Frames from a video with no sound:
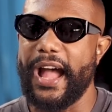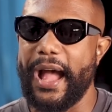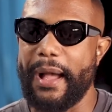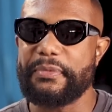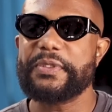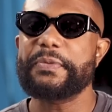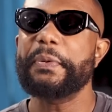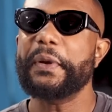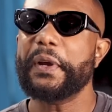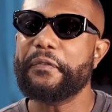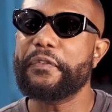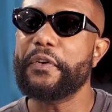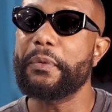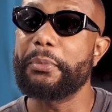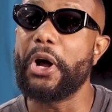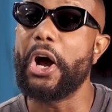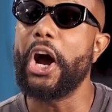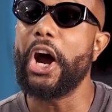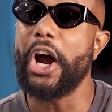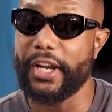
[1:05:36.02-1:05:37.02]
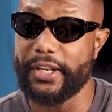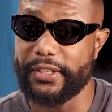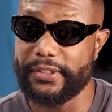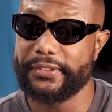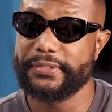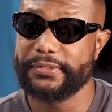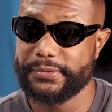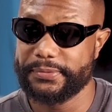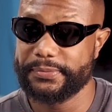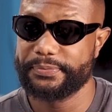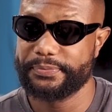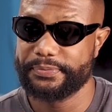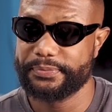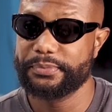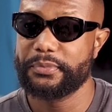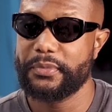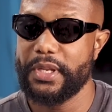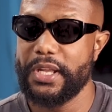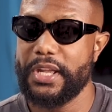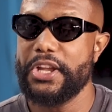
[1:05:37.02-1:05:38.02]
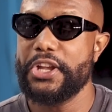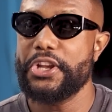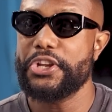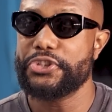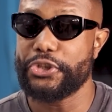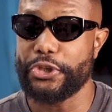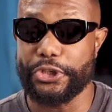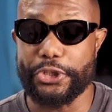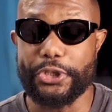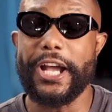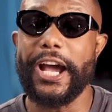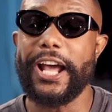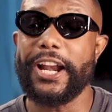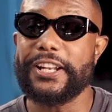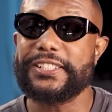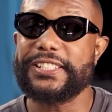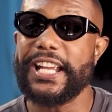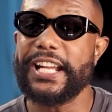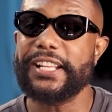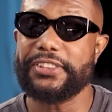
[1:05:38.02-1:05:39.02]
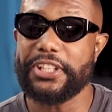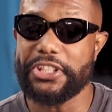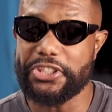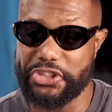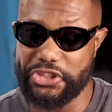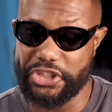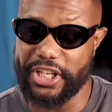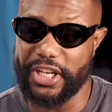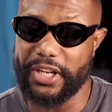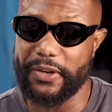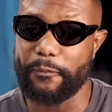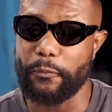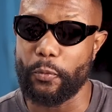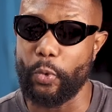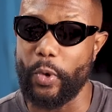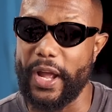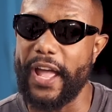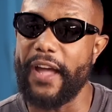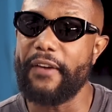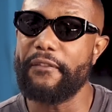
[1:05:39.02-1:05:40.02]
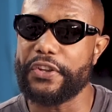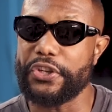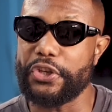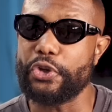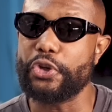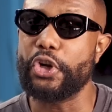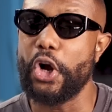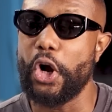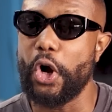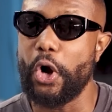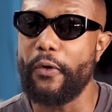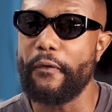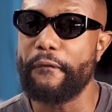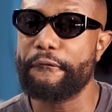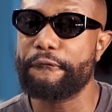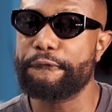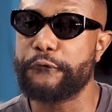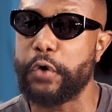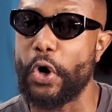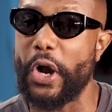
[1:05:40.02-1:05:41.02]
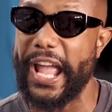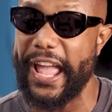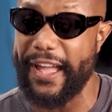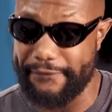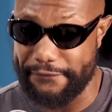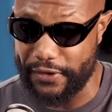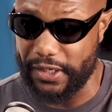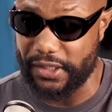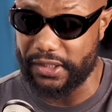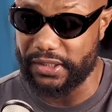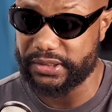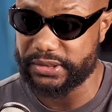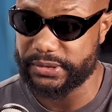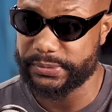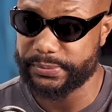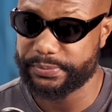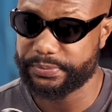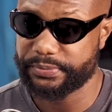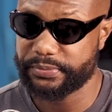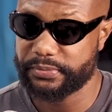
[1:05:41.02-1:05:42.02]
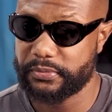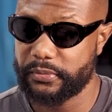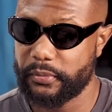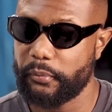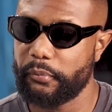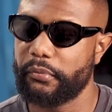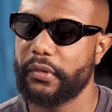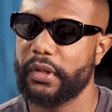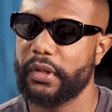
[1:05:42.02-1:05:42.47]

I'm speaking from my heart. Yes, sir. So you gotta take this shit wherever you go forever. Yes, sir.